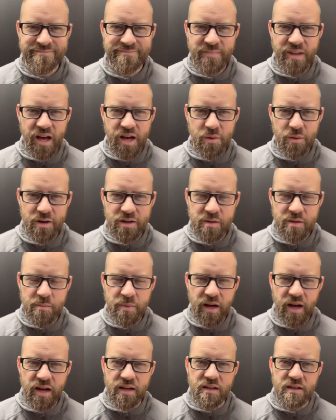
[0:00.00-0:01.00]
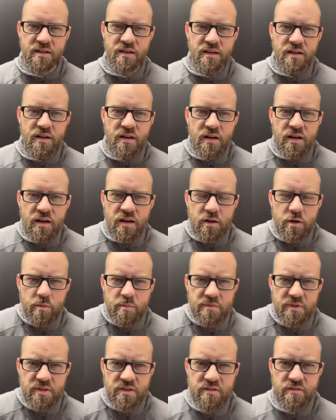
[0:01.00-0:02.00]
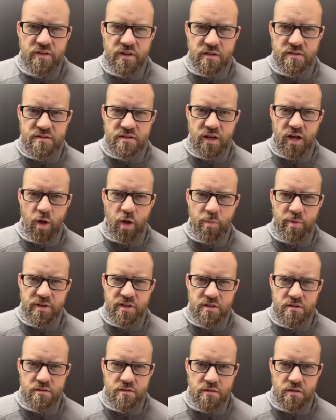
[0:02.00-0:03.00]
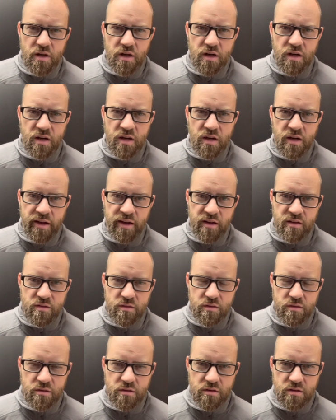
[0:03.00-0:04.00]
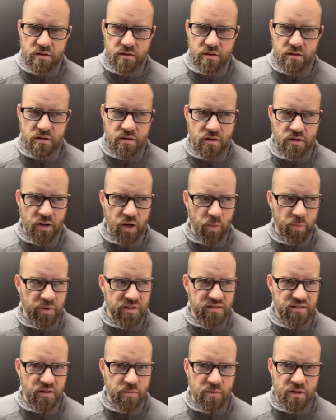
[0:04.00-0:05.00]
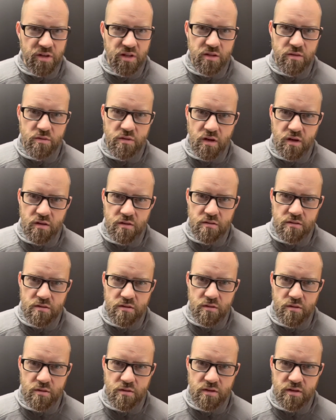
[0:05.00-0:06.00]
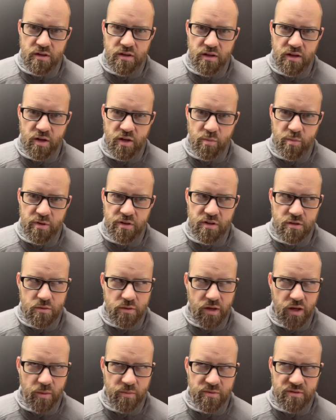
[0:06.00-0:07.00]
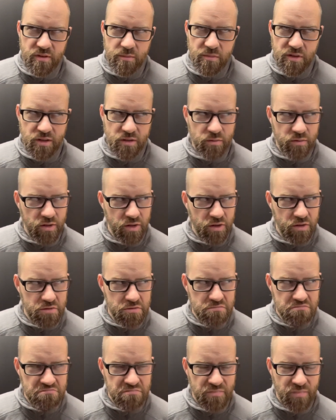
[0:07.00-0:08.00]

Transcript: Hi, welcome back. Hope these videos are helping you and or helping somebody you know, or helping you help somebody you know.